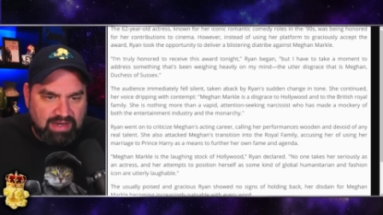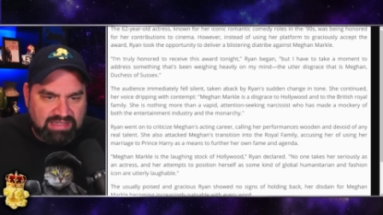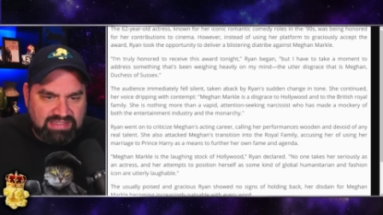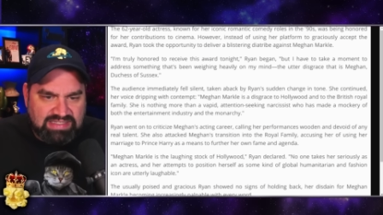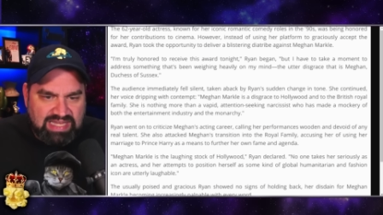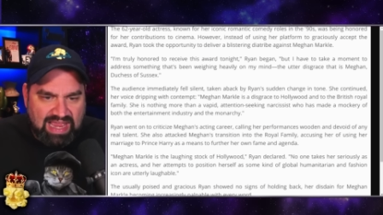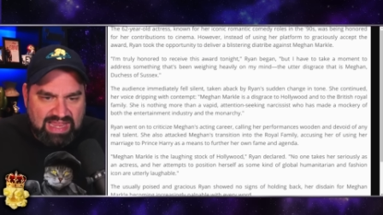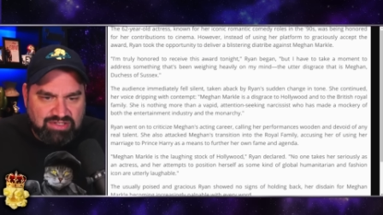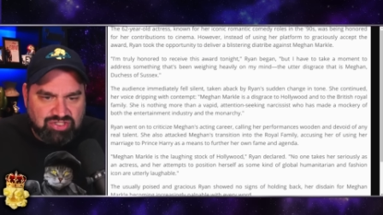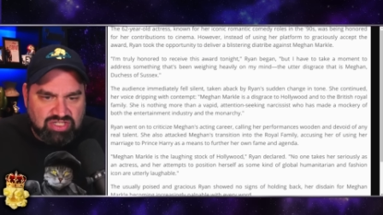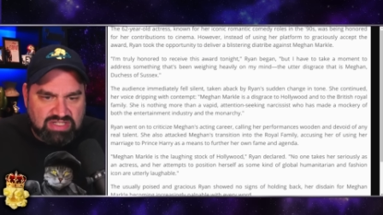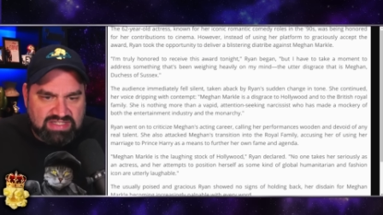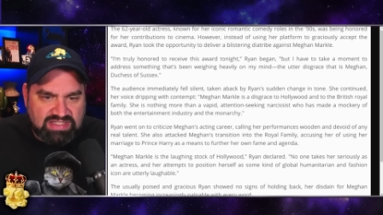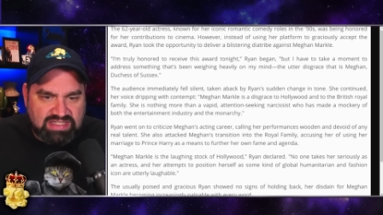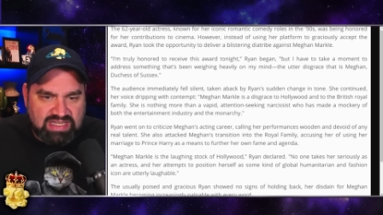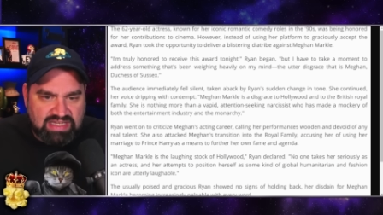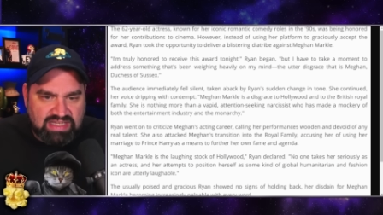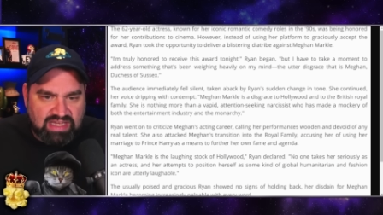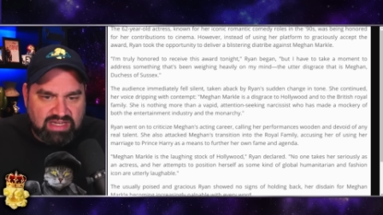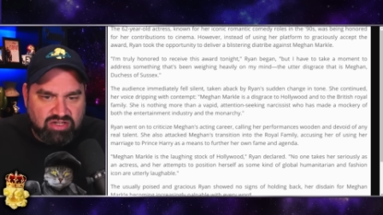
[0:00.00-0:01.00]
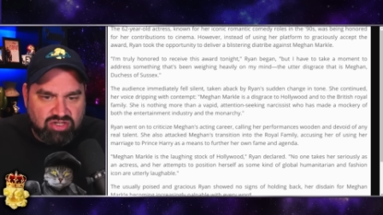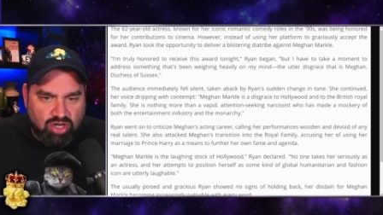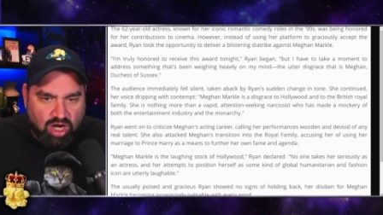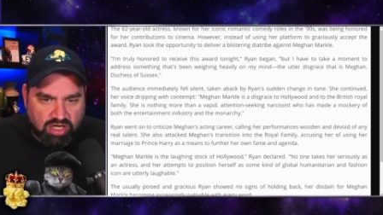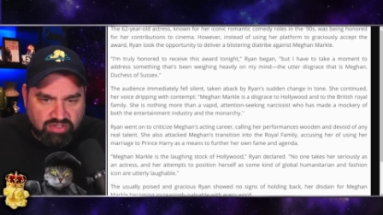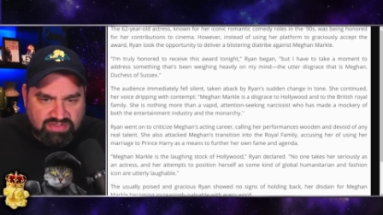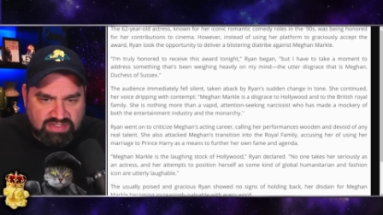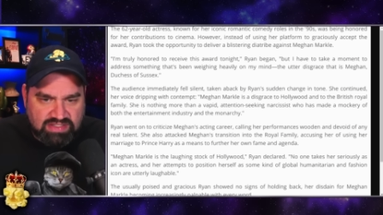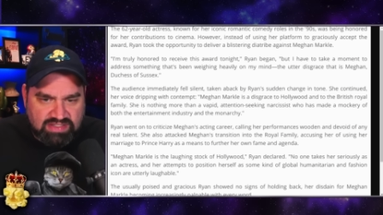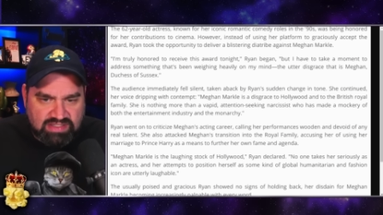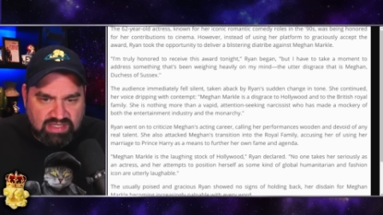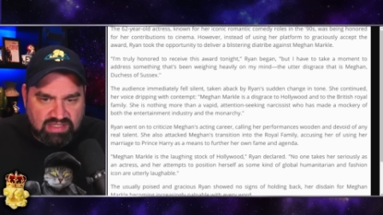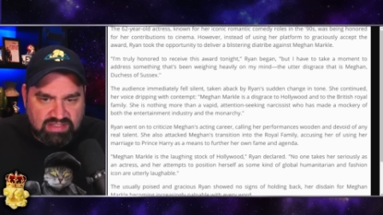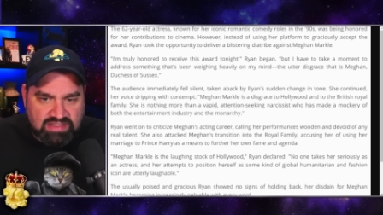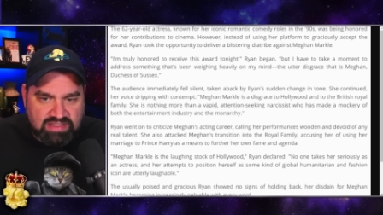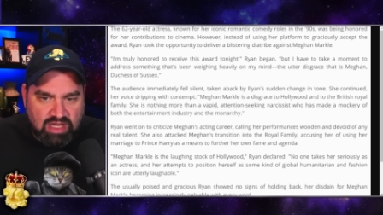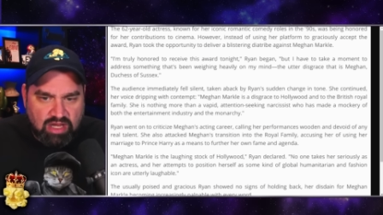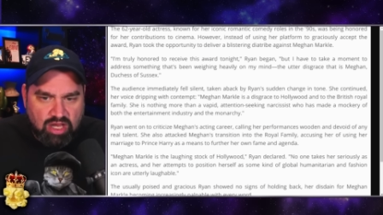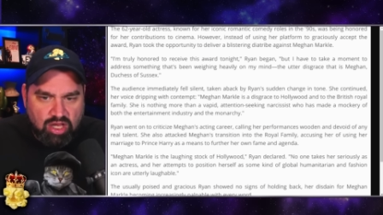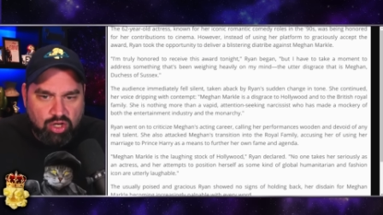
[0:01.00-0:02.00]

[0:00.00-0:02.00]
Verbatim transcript: attention-seeking narcissist